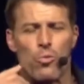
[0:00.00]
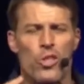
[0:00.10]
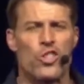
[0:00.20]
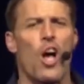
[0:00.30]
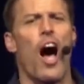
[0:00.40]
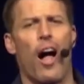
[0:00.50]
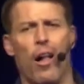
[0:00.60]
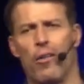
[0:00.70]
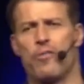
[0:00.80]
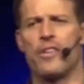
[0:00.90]

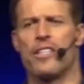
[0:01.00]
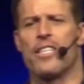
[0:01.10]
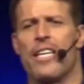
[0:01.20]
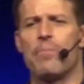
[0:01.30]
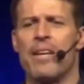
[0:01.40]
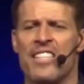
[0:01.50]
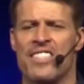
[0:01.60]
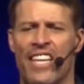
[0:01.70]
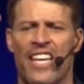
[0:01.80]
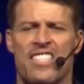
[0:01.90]
Resolve
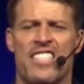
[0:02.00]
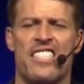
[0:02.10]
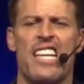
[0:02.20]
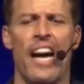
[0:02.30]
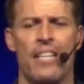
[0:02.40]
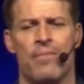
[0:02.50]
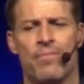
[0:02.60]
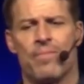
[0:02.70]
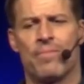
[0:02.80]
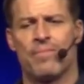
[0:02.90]
means it's done.
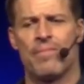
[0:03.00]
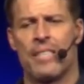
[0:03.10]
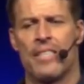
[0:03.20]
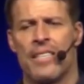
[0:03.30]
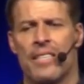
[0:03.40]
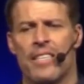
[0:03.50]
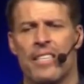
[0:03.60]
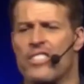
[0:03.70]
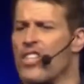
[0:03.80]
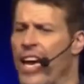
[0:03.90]

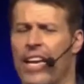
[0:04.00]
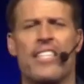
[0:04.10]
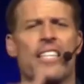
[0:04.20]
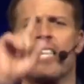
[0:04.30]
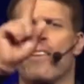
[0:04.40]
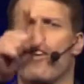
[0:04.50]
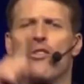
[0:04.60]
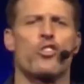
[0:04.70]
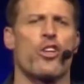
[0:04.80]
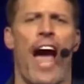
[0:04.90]
It's like, it doesn't even
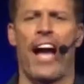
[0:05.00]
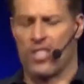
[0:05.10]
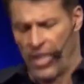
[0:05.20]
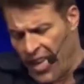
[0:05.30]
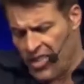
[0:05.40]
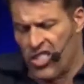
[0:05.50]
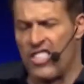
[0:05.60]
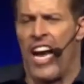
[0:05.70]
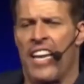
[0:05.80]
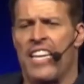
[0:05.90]
if you took action, it's
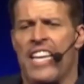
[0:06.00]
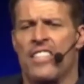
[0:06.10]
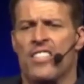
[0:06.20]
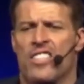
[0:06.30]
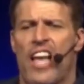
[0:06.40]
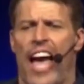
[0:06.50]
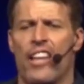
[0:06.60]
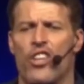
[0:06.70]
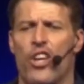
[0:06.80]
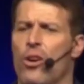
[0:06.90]
done
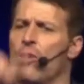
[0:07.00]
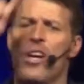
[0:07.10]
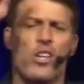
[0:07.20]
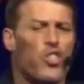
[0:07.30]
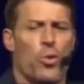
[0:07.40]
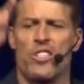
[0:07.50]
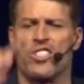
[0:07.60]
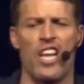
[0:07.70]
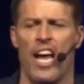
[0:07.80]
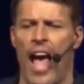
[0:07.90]
inside you, so it's
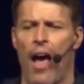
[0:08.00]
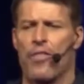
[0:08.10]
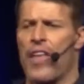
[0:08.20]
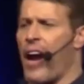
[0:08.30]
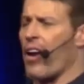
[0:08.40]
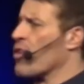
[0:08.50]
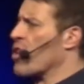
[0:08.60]
done out there.